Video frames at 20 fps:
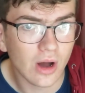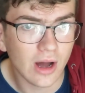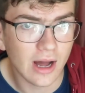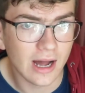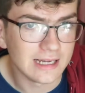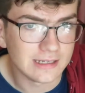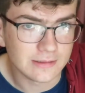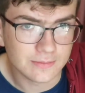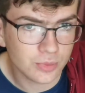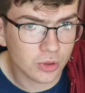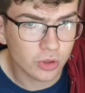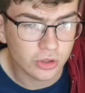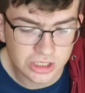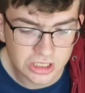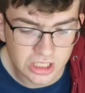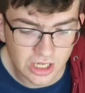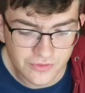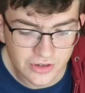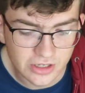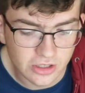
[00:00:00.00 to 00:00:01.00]
and put
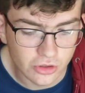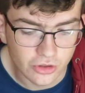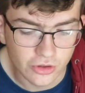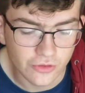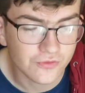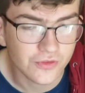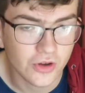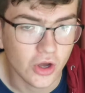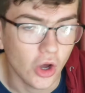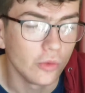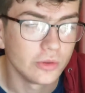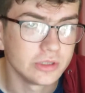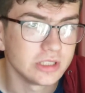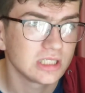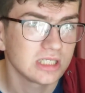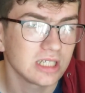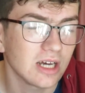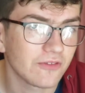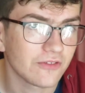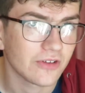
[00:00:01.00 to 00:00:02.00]
stuff in on your phone and
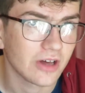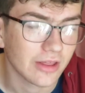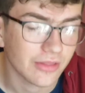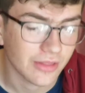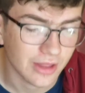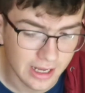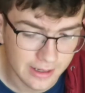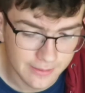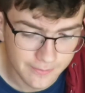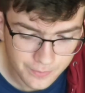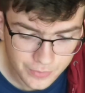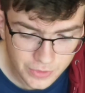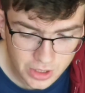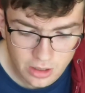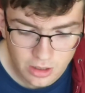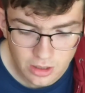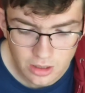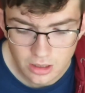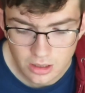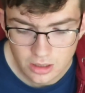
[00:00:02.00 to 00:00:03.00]
stuff like that.
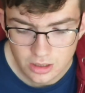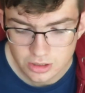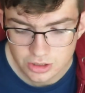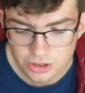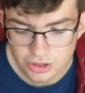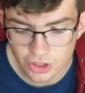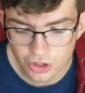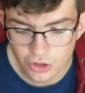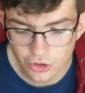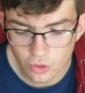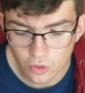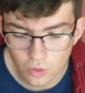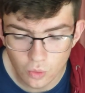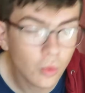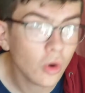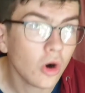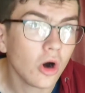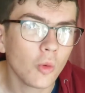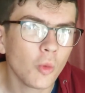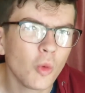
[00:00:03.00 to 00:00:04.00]
So
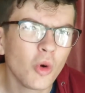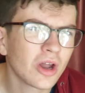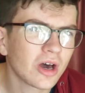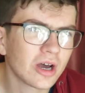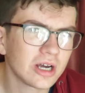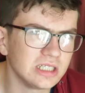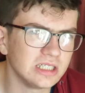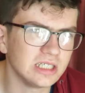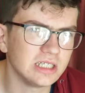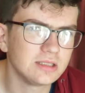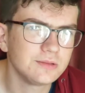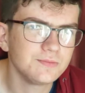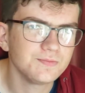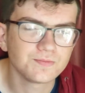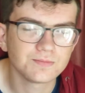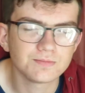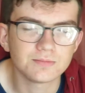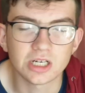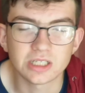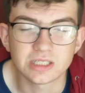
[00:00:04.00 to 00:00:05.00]
what I did
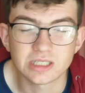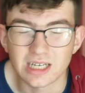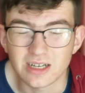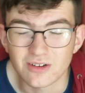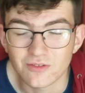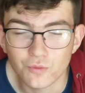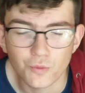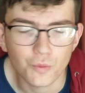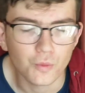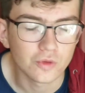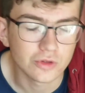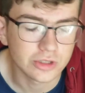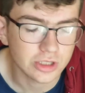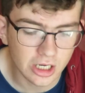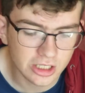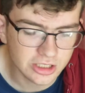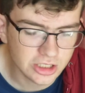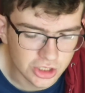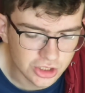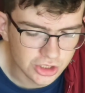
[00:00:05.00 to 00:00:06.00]
myself was
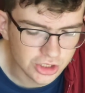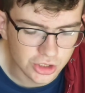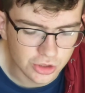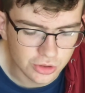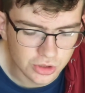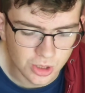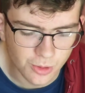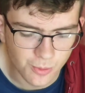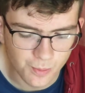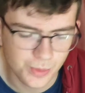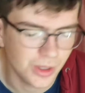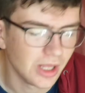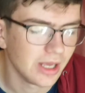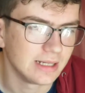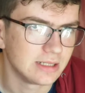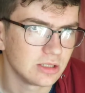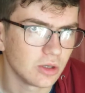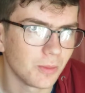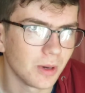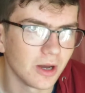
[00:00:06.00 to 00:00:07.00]
I just used
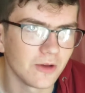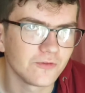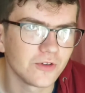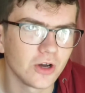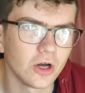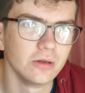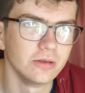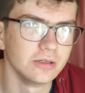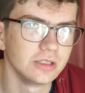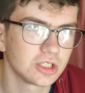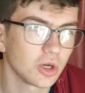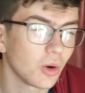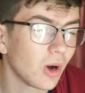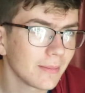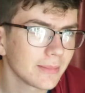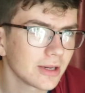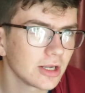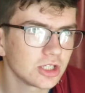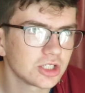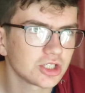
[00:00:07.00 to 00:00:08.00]
it on my phone, so
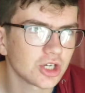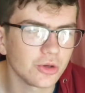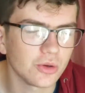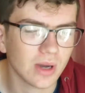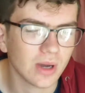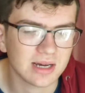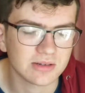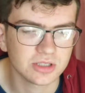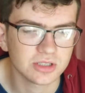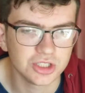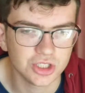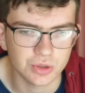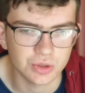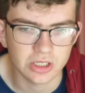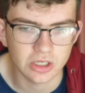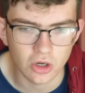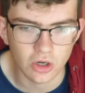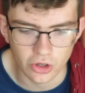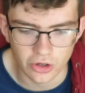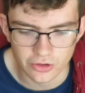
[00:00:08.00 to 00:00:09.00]
I'm going to show you how to do
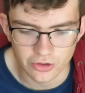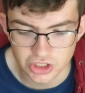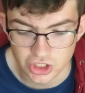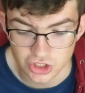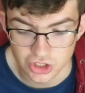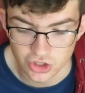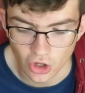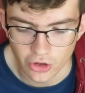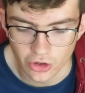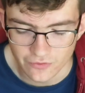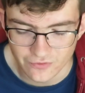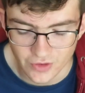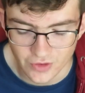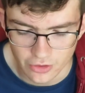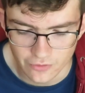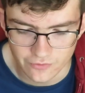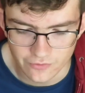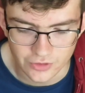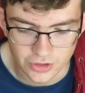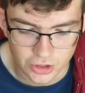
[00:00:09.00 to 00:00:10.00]
it just on a
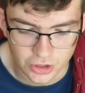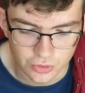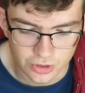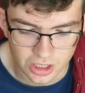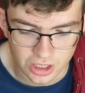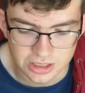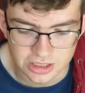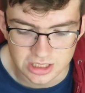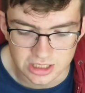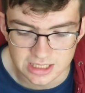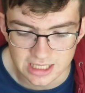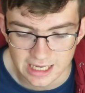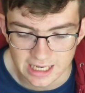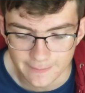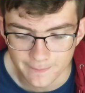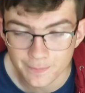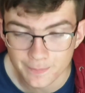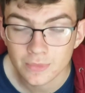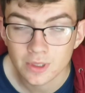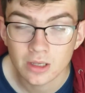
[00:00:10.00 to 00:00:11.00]
phone for you guys
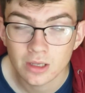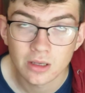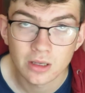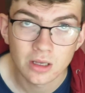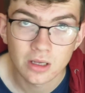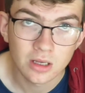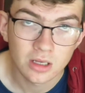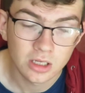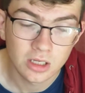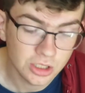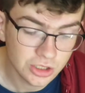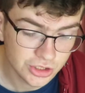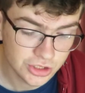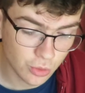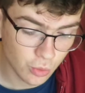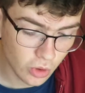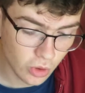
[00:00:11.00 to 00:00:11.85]
today. So